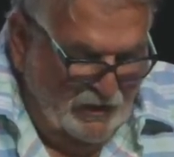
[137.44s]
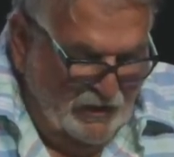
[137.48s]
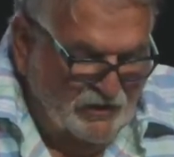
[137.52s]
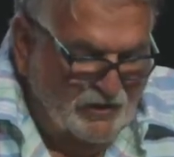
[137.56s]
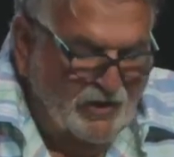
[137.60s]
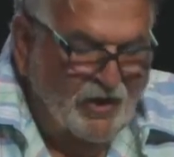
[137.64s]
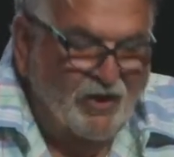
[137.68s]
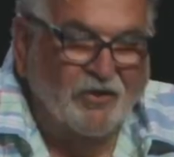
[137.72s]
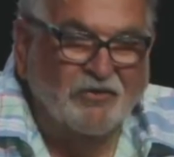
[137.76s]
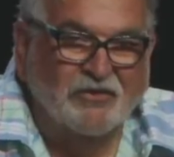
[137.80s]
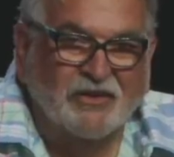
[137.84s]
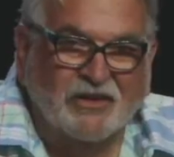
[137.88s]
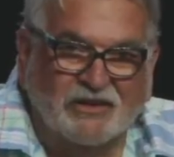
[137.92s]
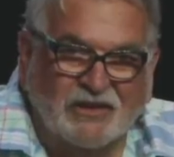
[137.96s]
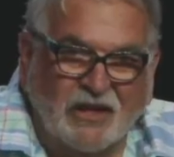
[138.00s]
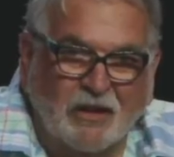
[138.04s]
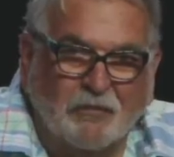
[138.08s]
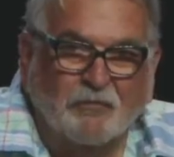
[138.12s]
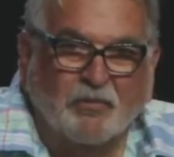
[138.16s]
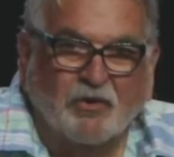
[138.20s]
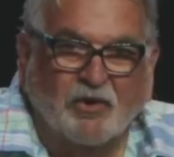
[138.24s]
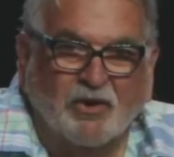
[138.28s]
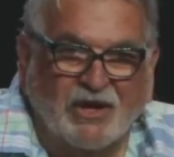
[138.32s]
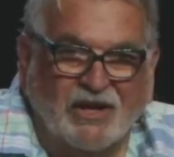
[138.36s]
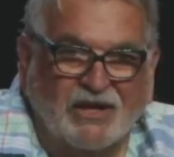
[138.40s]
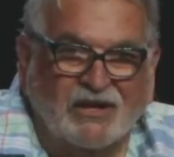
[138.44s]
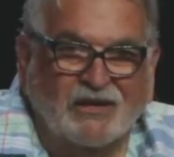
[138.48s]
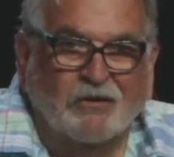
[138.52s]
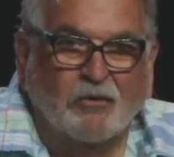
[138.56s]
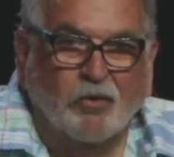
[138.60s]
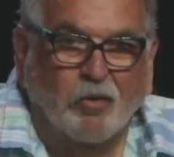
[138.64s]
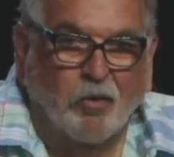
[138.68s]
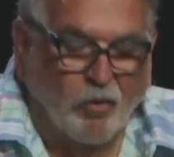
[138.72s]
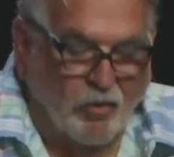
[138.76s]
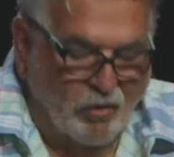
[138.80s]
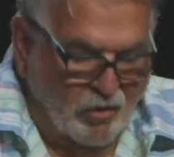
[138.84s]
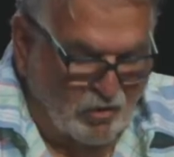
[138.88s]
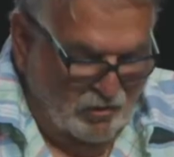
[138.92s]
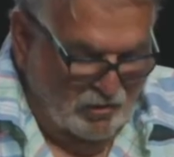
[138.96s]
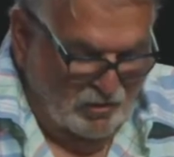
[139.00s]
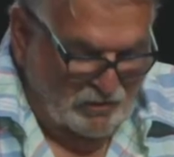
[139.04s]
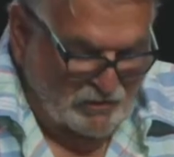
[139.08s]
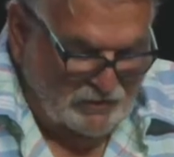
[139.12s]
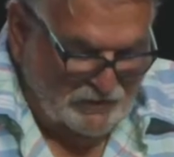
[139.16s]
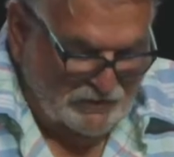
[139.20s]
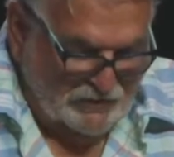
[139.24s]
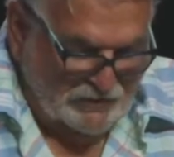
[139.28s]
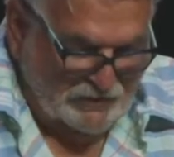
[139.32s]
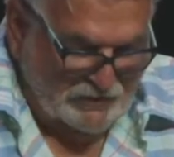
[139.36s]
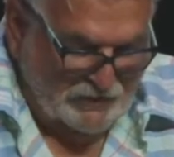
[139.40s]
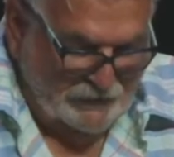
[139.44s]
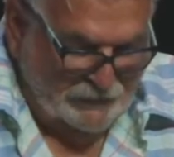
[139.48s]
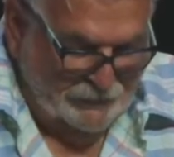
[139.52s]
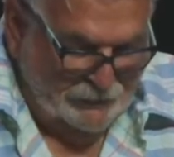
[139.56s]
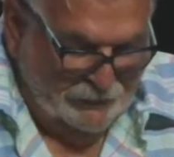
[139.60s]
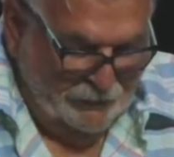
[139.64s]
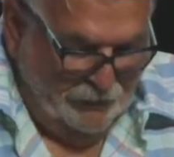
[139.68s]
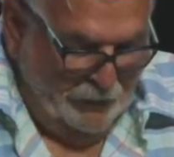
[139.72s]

You know that they breed quarrels.